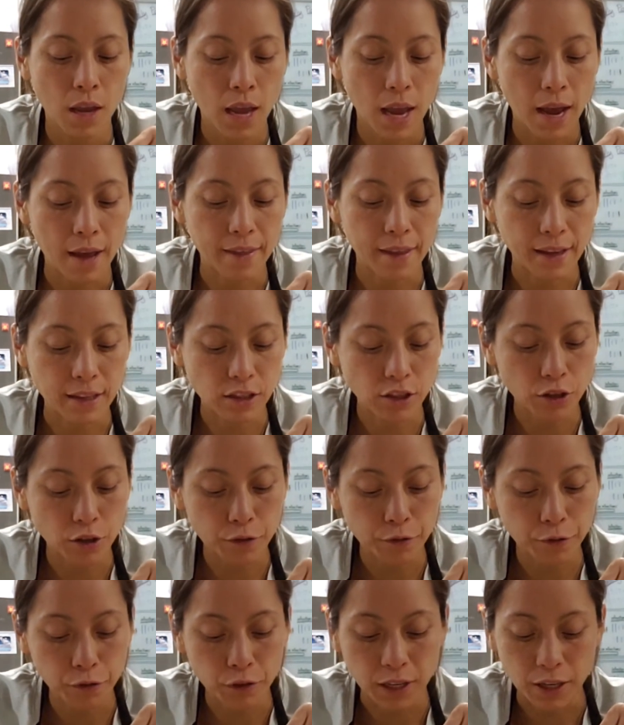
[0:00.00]
and that's
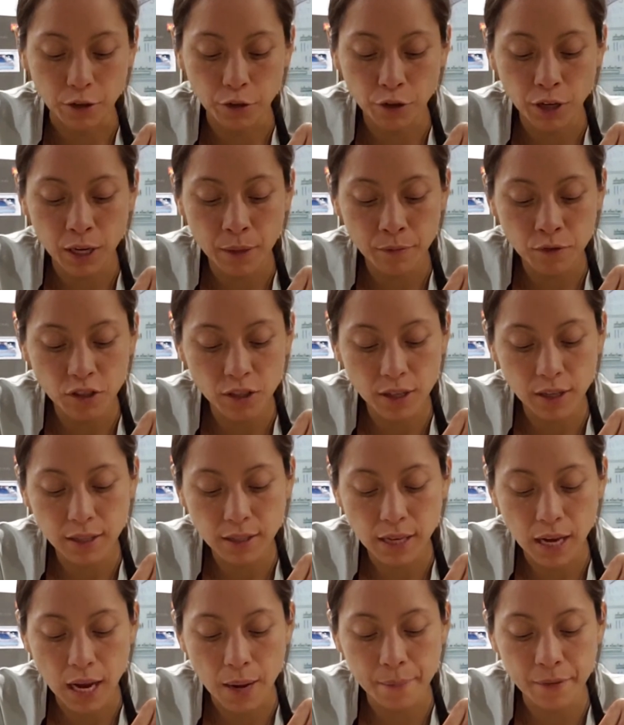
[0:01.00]
good for like cream
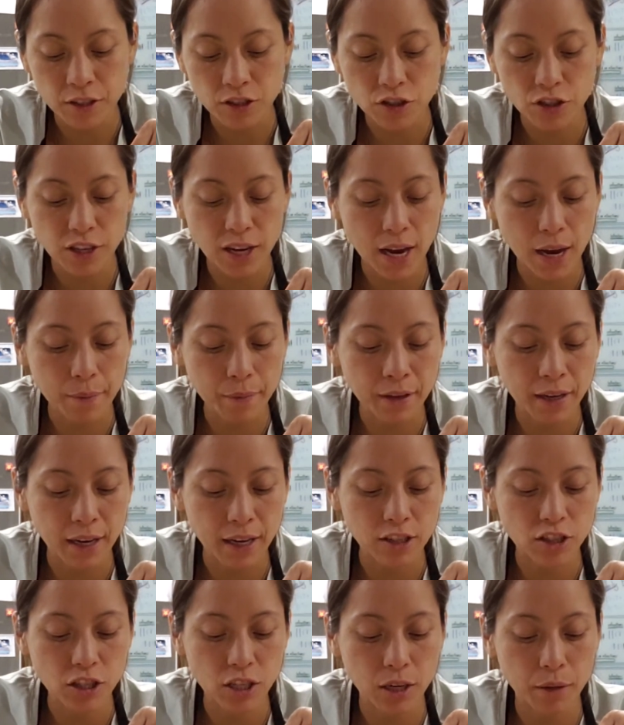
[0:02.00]
cheese, hummus, jam,
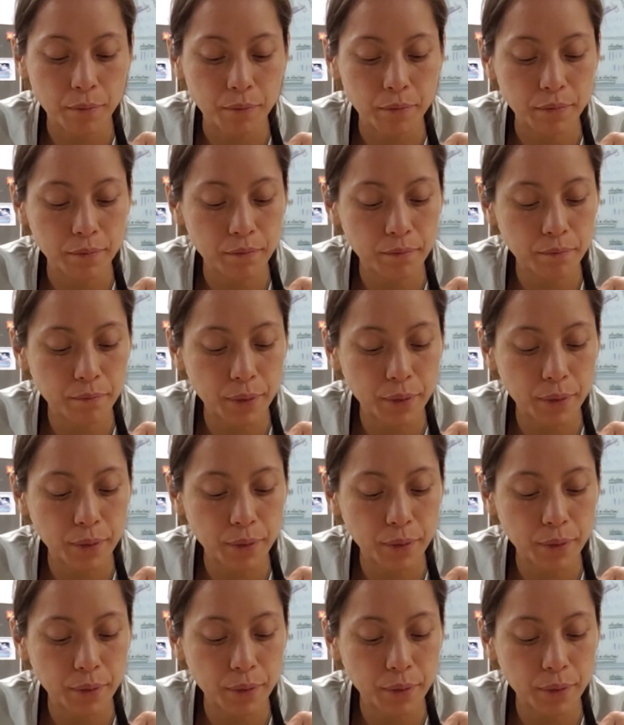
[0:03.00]
ketchup,